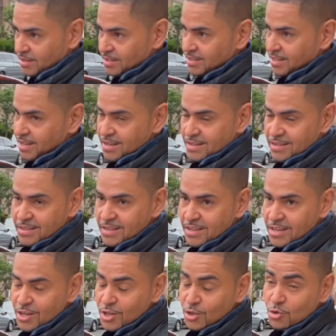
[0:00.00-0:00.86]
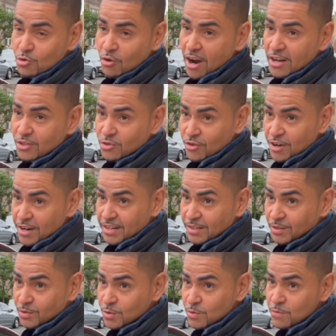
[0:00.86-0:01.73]
take the tri train
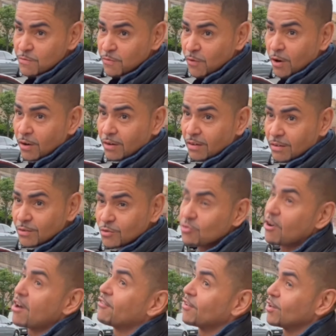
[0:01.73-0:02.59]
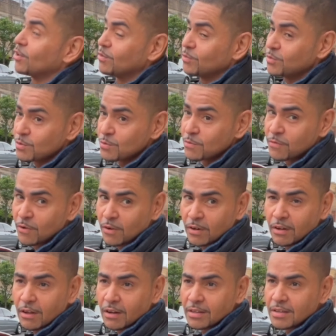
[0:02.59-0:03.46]
to tri rail, Fort, tri rail to Fort
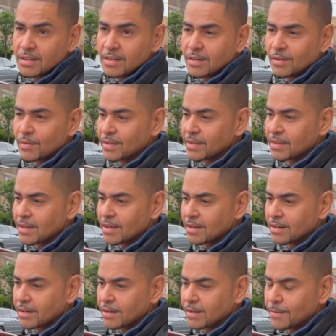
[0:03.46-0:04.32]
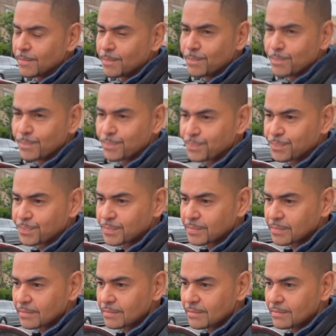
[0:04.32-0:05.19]
Lauderdale, and then
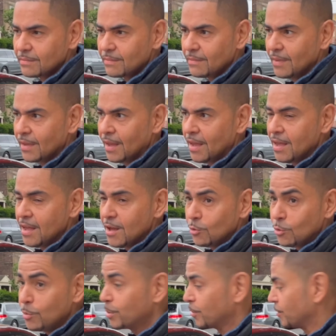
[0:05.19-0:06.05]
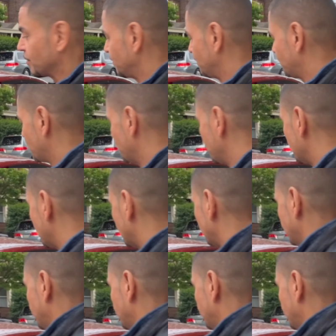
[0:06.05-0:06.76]
um, Uber from there.